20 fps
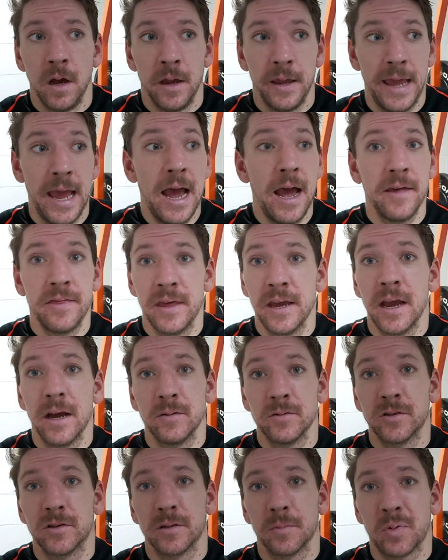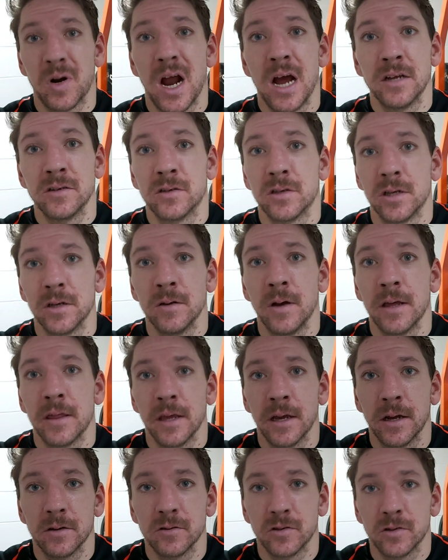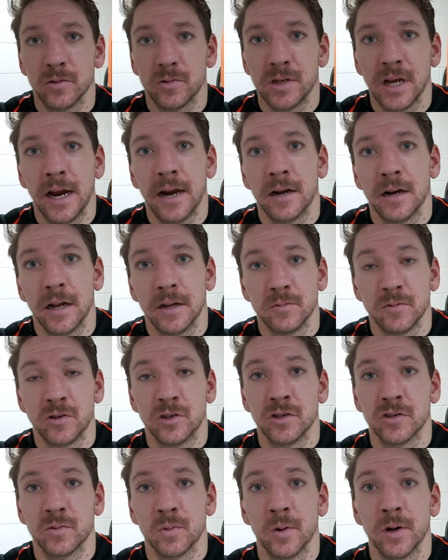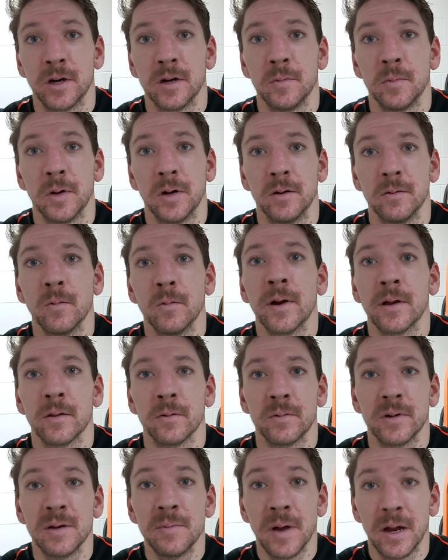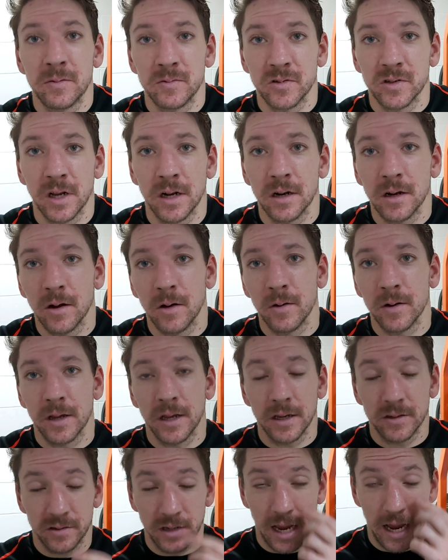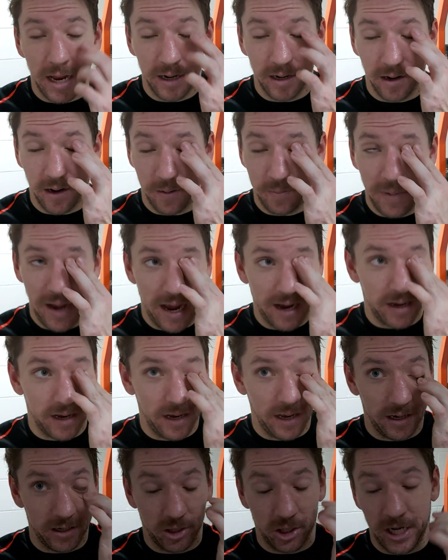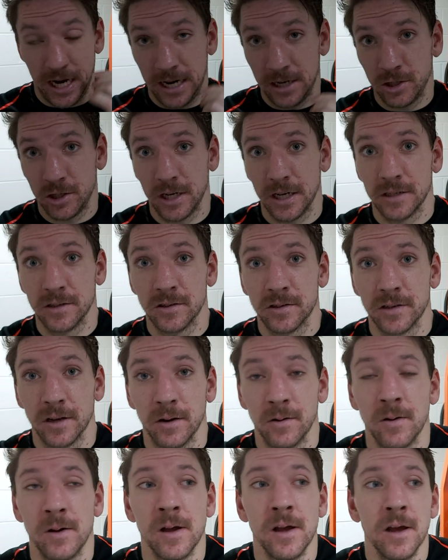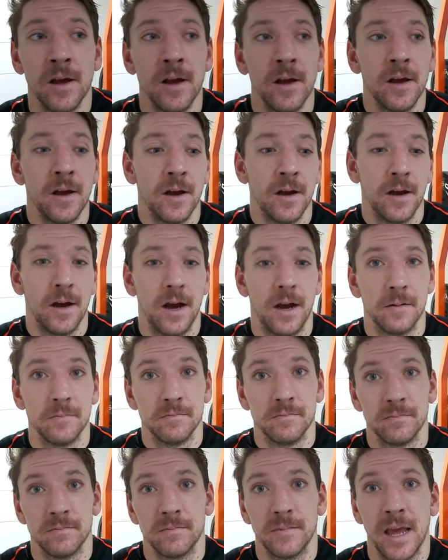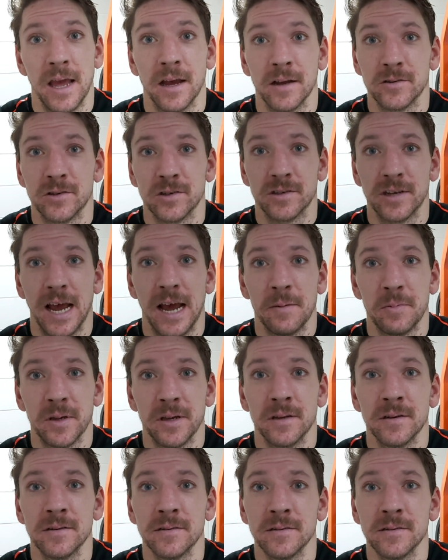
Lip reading: Yeah, I think I was surprised too. I think I was so tired I was just worried about where the rebound was going to go in case I had to come back and get a change in. So, yeah, just happy.